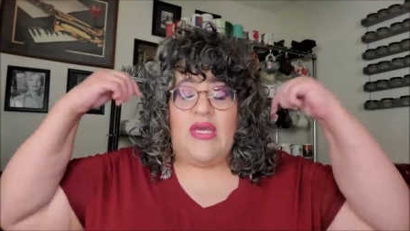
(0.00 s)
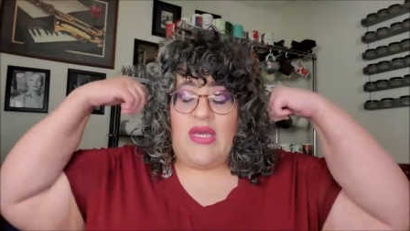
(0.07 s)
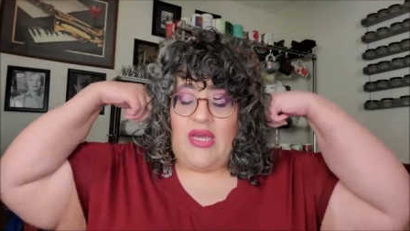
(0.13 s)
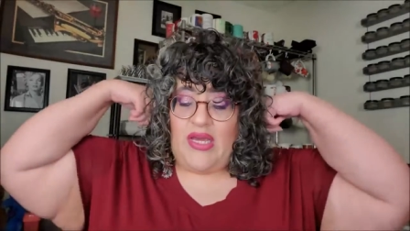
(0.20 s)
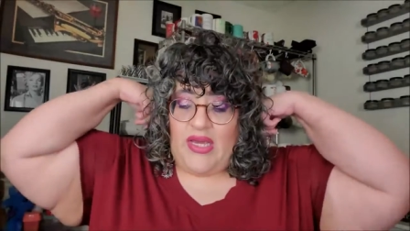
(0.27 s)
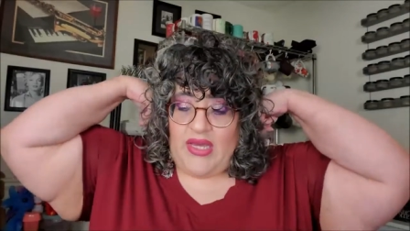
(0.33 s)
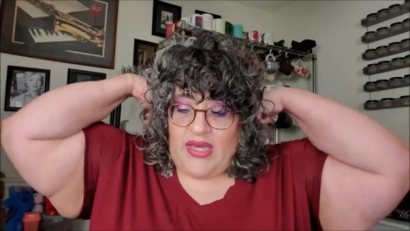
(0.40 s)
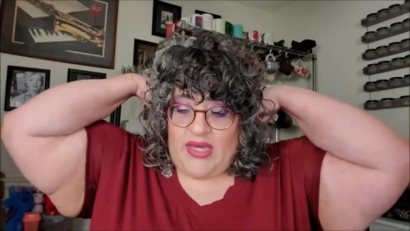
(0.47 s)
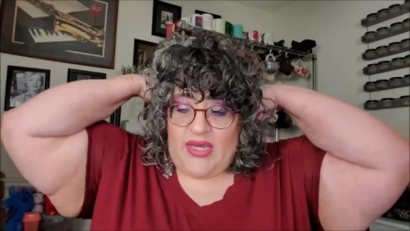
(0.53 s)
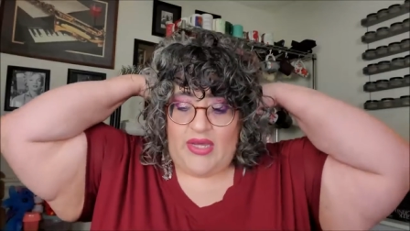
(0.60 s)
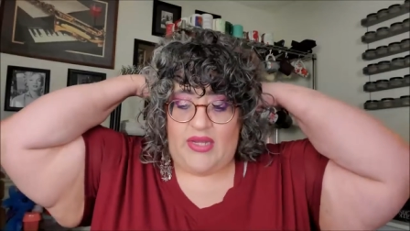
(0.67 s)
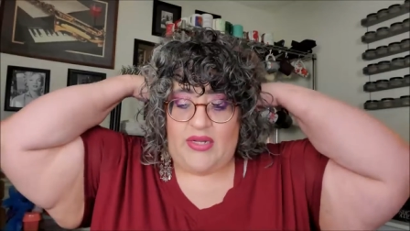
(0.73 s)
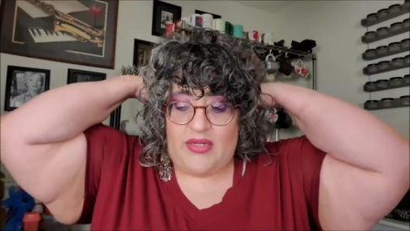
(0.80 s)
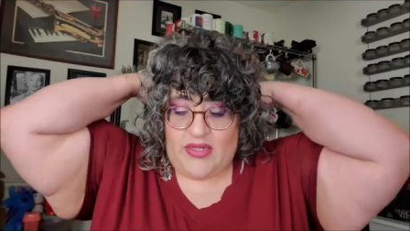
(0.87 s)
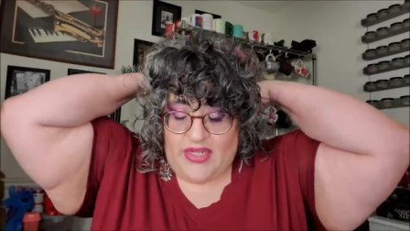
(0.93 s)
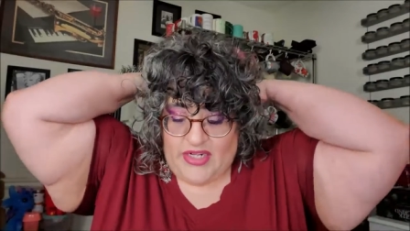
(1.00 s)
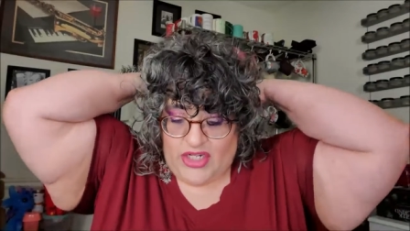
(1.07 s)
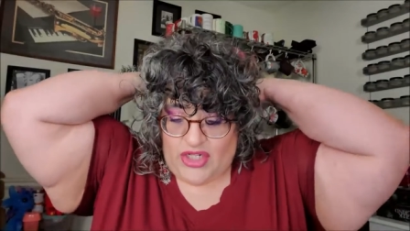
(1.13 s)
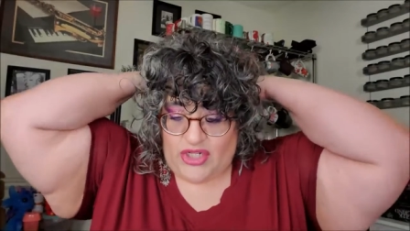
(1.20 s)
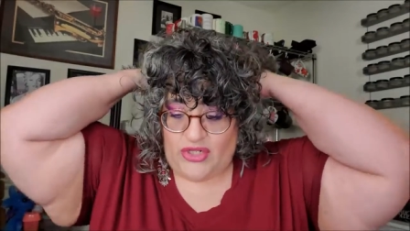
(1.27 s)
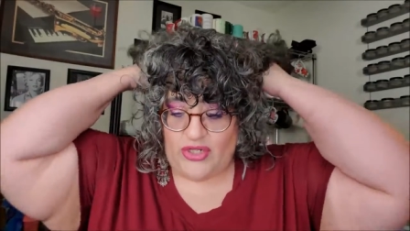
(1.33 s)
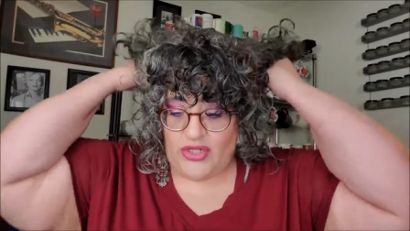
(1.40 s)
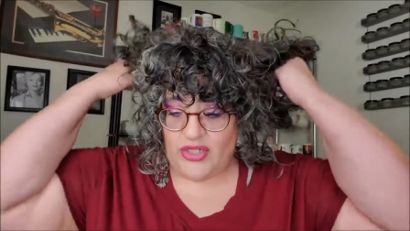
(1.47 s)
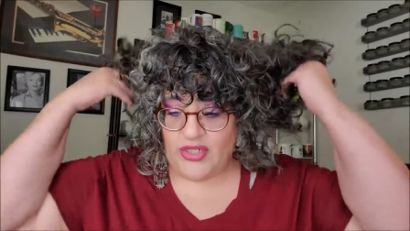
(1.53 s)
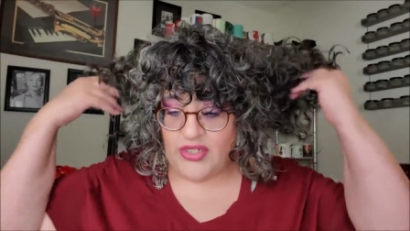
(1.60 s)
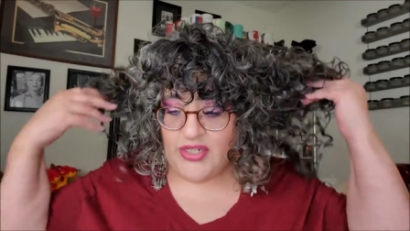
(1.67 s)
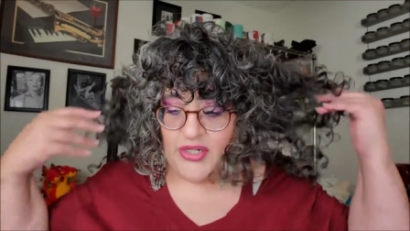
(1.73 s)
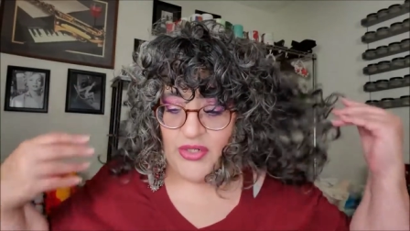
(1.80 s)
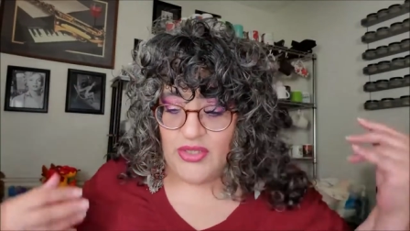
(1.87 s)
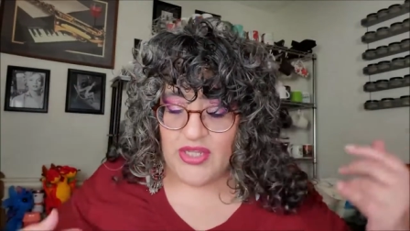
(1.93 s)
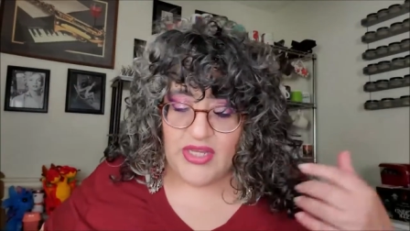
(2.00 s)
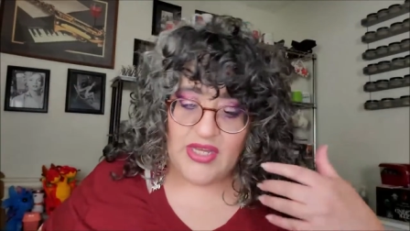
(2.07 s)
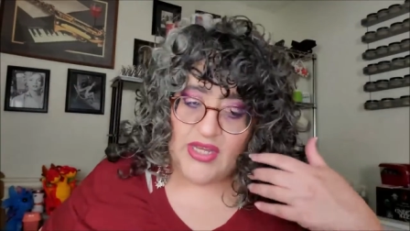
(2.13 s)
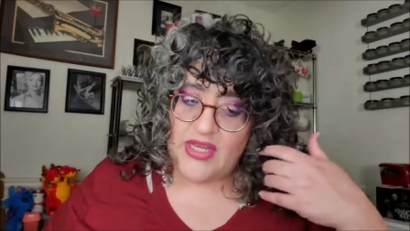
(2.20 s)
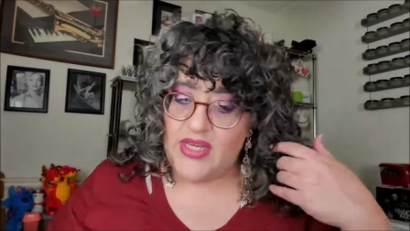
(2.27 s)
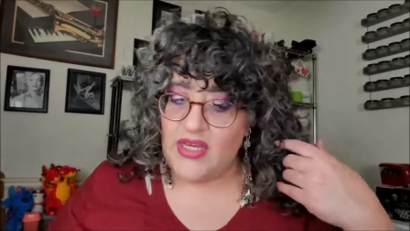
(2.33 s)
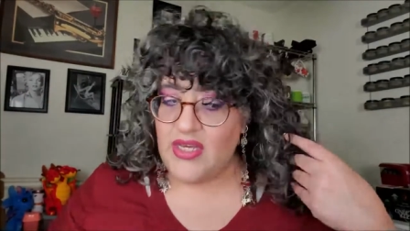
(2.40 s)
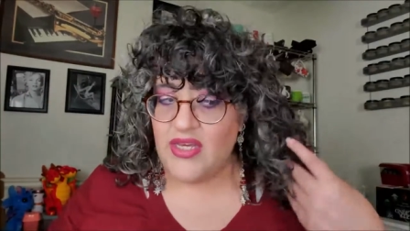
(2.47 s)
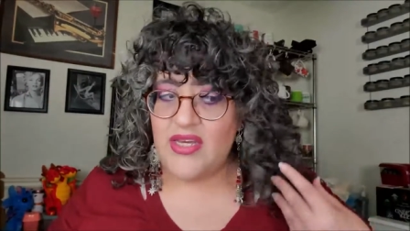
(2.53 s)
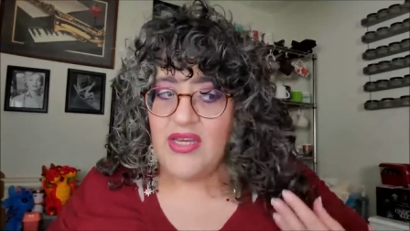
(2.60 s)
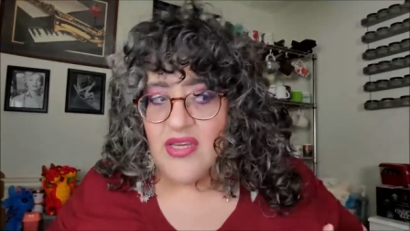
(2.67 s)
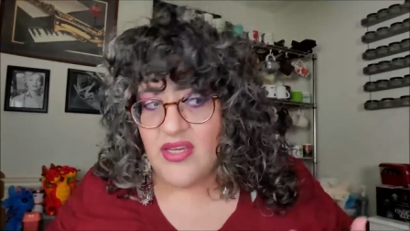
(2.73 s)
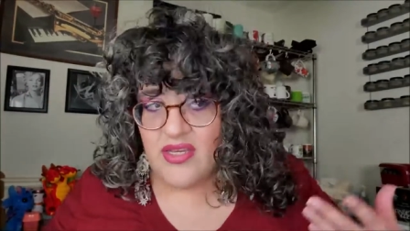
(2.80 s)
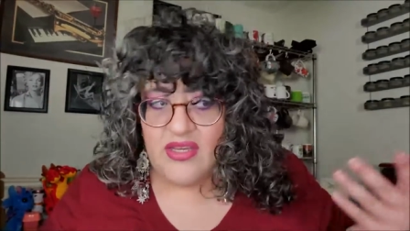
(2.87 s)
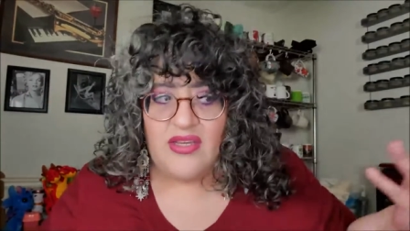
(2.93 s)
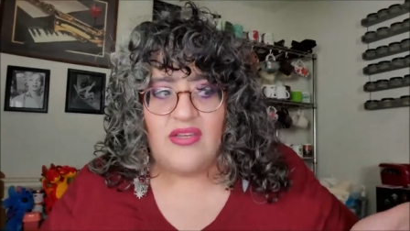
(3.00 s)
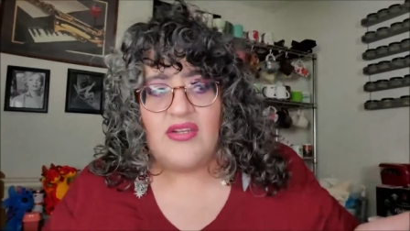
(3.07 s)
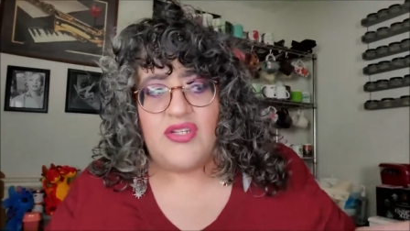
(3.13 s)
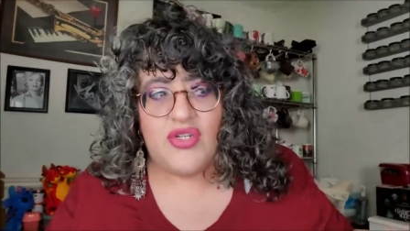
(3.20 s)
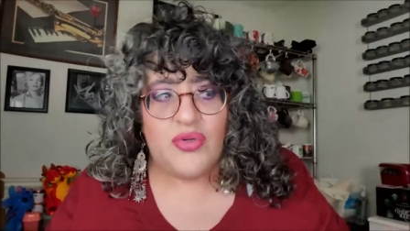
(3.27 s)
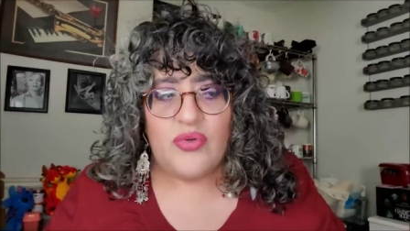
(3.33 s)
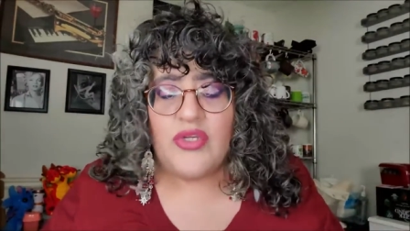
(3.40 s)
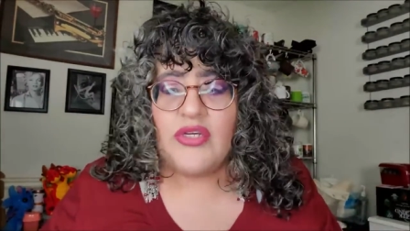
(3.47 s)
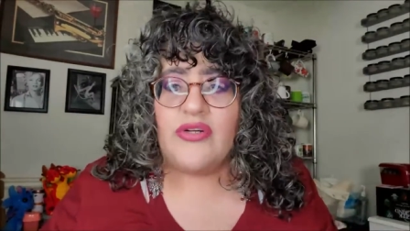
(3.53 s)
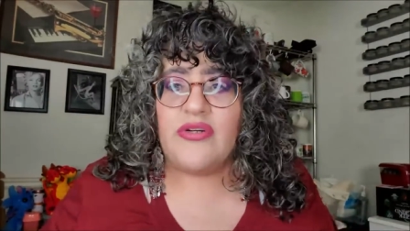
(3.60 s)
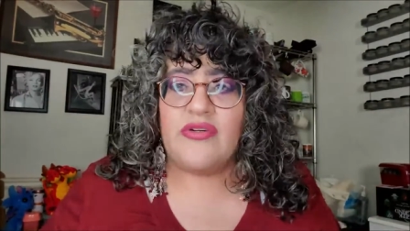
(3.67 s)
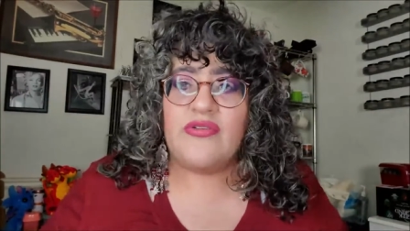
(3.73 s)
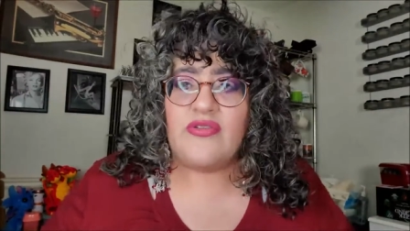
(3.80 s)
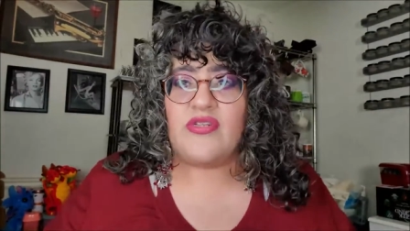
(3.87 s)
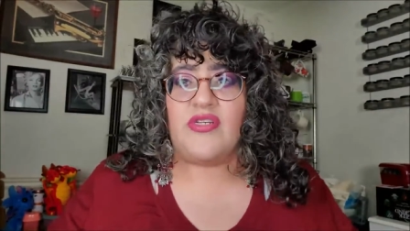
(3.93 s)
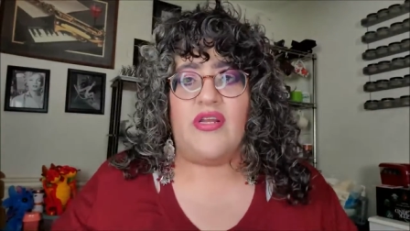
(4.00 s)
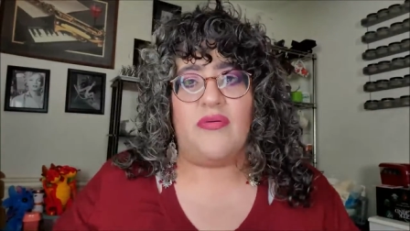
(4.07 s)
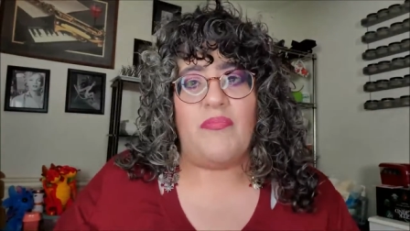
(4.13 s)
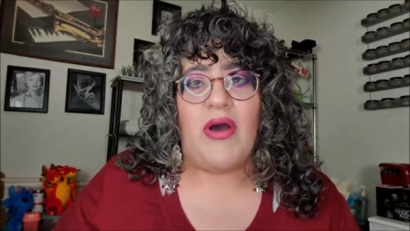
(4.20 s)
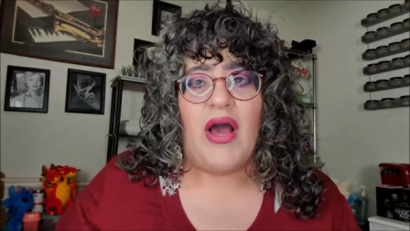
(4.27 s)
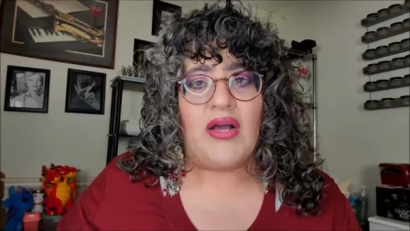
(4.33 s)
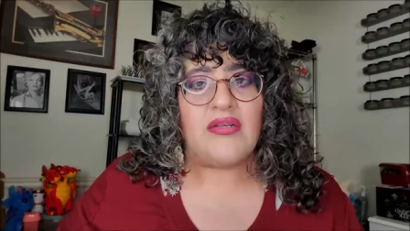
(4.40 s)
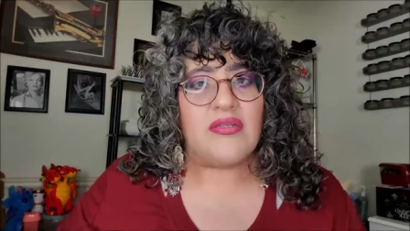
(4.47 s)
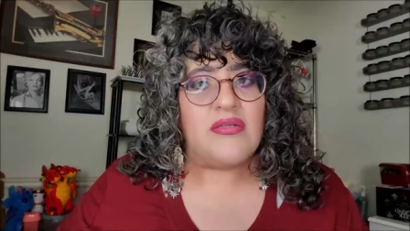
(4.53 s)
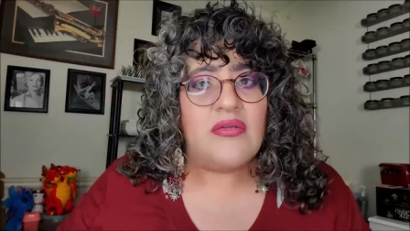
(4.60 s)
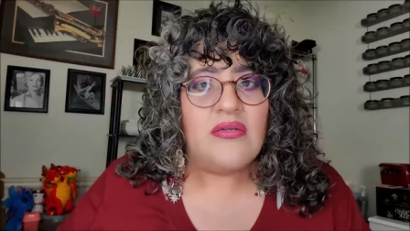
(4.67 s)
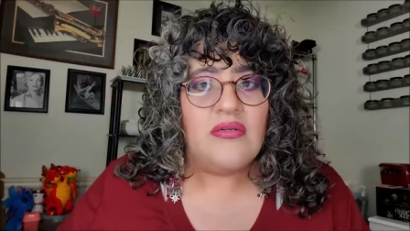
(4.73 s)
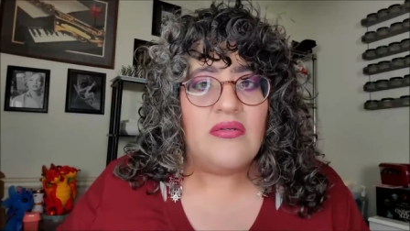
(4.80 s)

And it took nearly two years to get a box.